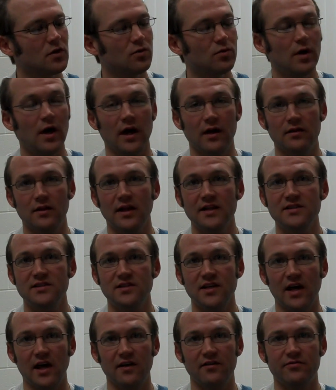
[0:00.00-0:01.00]
Okay, let's
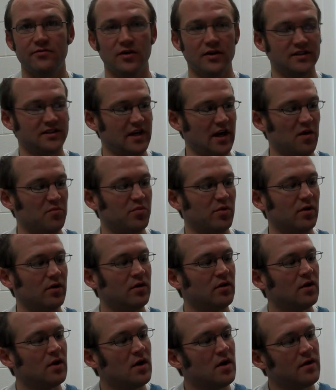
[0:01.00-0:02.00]
say, for
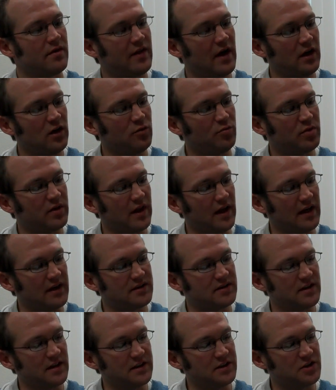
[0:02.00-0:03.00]
example, that you
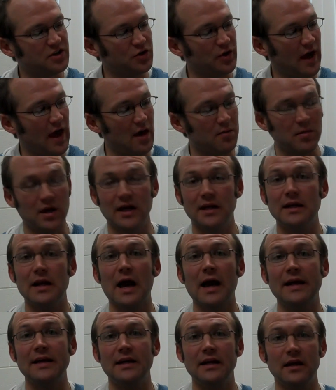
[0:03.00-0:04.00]
place into
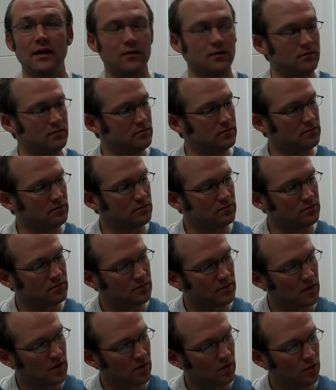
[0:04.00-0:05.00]
MA90,
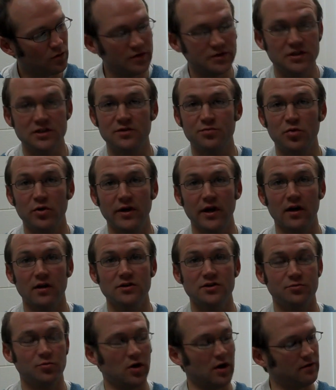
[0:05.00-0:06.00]
which is
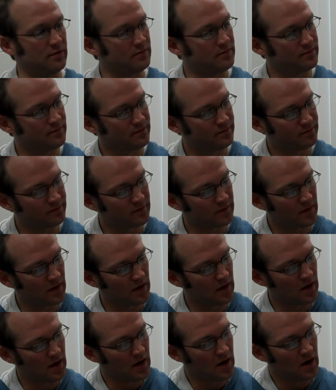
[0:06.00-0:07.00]
pre-algebra.
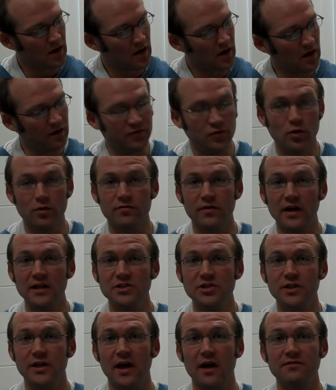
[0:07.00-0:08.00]
If you
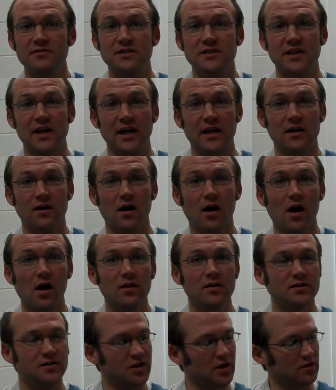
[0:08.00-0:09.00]
eventually have to take
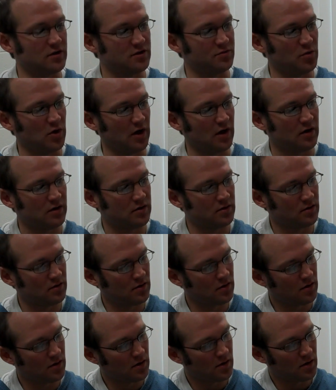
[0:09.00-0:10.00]
college algebra,
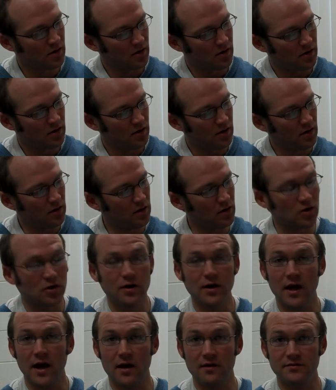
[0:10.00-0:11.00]
you're
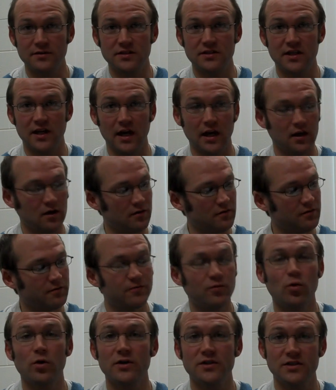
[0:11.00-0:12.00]
going to have to take
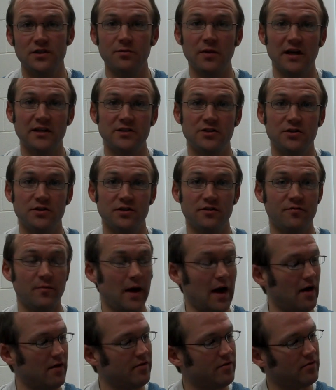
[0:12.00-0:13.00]
four semesters of
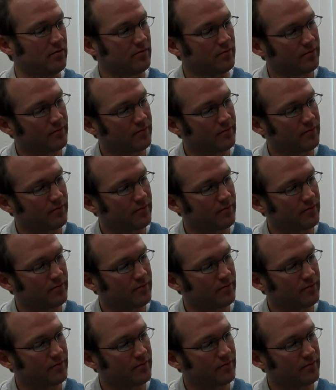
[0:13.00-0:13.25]
math,